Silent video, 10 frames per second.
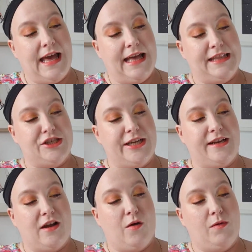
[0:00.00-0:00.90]
and the shade I
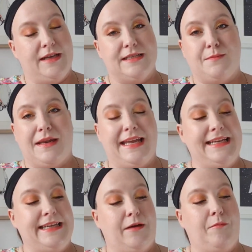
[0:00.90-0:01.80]
got is
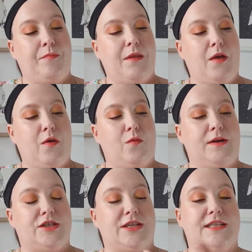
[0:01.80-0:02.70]
Palladium,
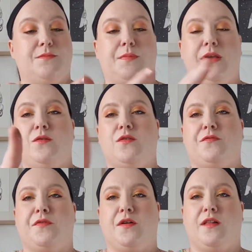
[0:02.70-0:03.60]
which is
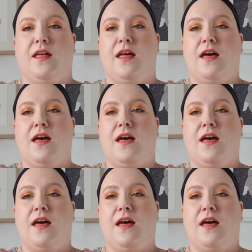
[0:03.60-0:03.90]
beautiful.